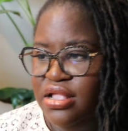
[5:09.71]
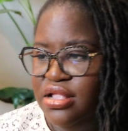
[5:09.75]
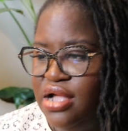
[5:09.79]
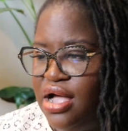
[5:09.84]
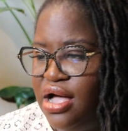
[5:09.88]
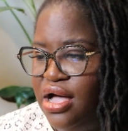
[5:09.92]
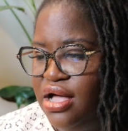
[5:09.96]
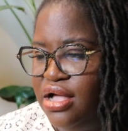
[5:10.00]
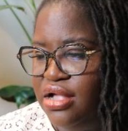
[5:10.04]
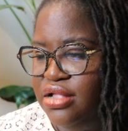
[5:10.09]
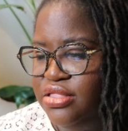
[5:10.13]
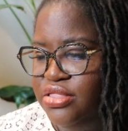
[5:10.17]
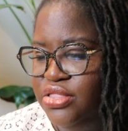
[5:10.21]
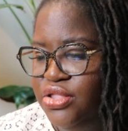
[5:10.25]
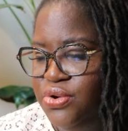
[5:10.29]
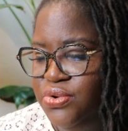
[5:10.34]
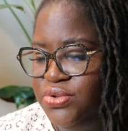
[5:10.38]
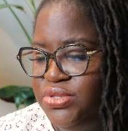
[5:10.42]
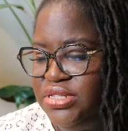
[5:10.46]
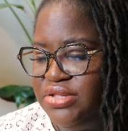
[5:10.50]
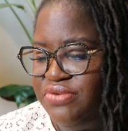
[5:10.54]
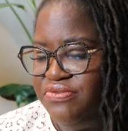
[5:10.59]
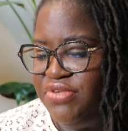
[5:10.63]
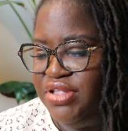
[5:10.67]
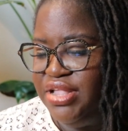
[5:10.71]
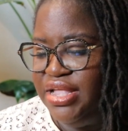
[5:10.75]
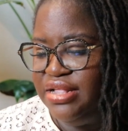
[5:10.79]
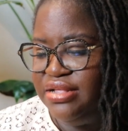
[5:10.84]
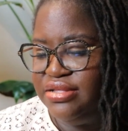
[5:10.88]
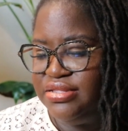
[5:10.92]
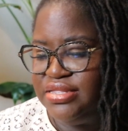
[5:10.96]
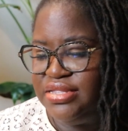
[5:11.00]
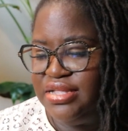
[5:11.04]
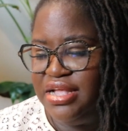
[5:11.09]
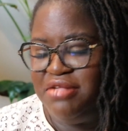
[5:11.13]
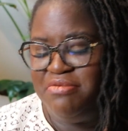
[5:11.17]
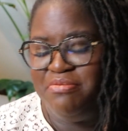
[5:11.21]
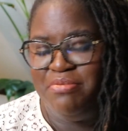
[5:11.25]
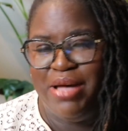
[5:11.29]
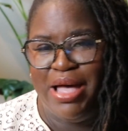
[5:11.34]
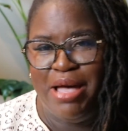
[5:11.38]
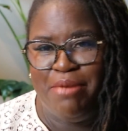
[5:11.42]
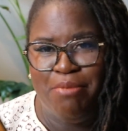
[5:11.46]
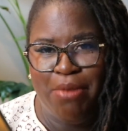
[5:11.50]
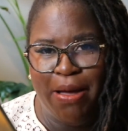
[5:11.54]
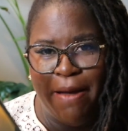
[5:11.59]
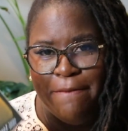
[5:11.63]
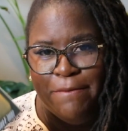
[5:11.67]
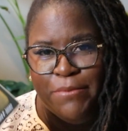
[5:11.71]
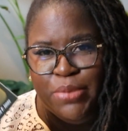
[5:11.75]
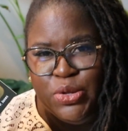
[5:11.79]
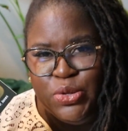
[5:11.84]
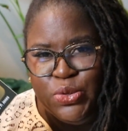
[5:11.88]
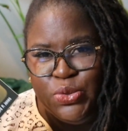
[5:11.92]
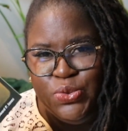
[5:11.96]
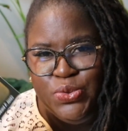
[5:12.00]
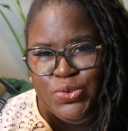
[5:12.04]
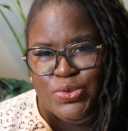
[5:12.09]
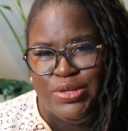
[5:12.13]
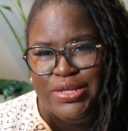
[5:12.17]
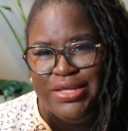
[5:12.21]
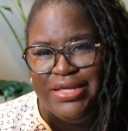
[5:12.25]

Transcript: uh, Notes of a Native Son by my boo